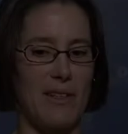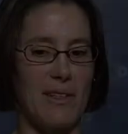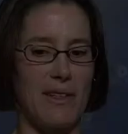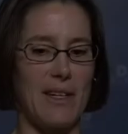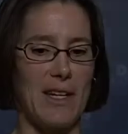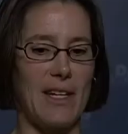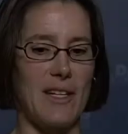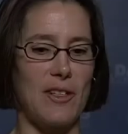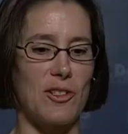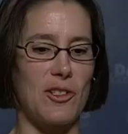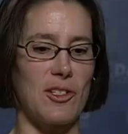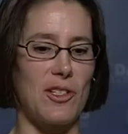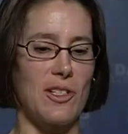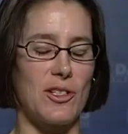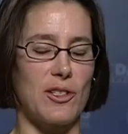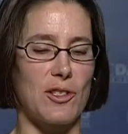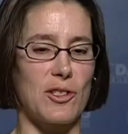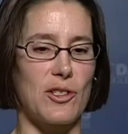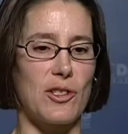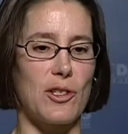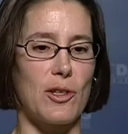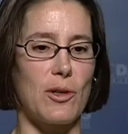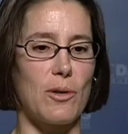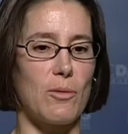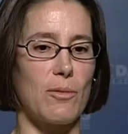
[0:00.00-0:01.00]
Engineers
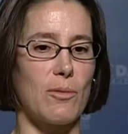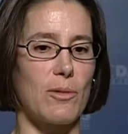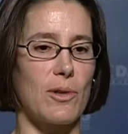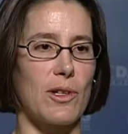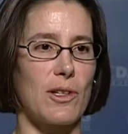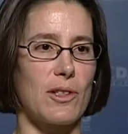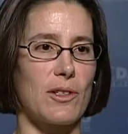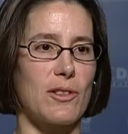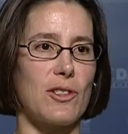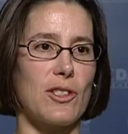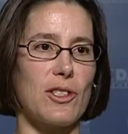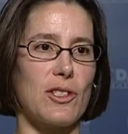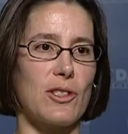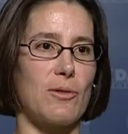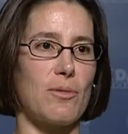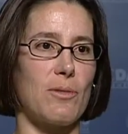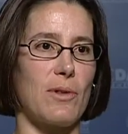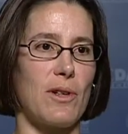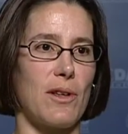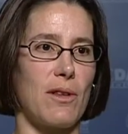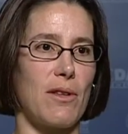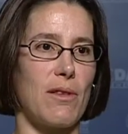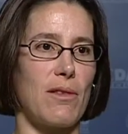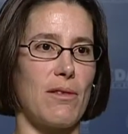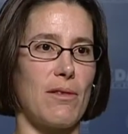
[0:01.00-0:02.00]
don't work just
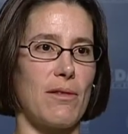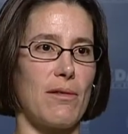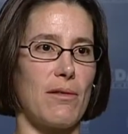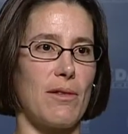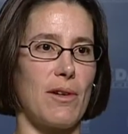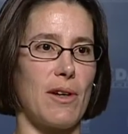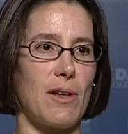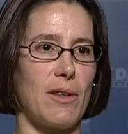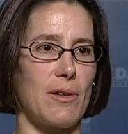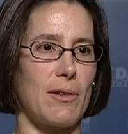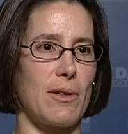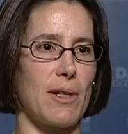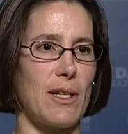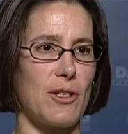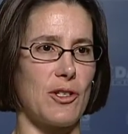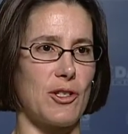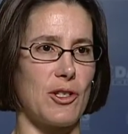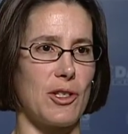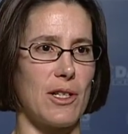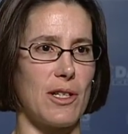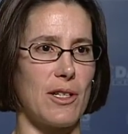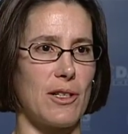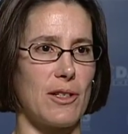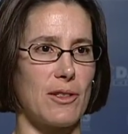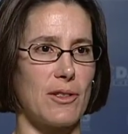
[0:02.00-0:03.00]
with other
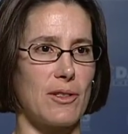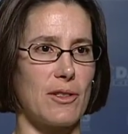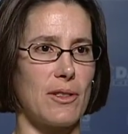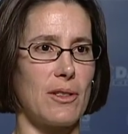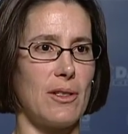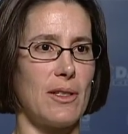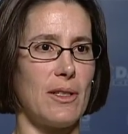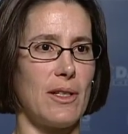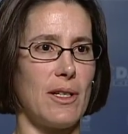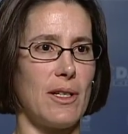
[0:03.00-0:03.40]
engineers.